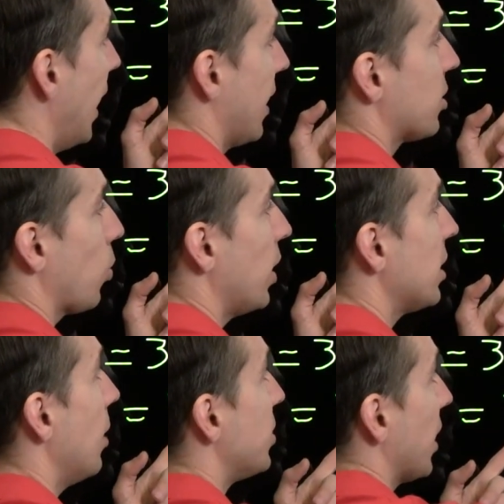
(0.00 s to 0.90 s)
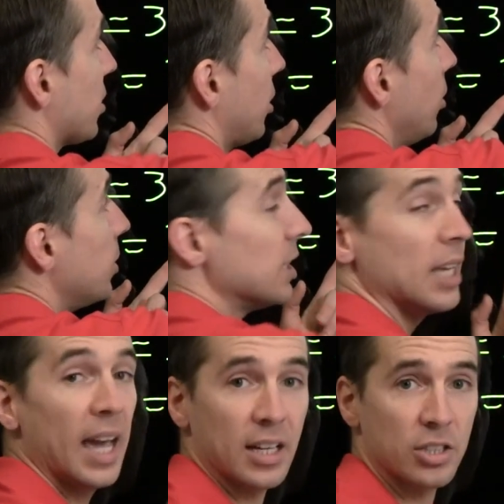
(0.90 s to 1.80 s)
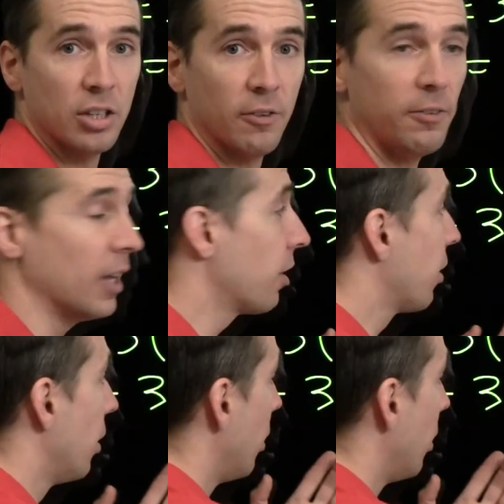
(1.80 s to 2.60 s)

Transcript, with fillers: X squared times x cubed is x to the fifth.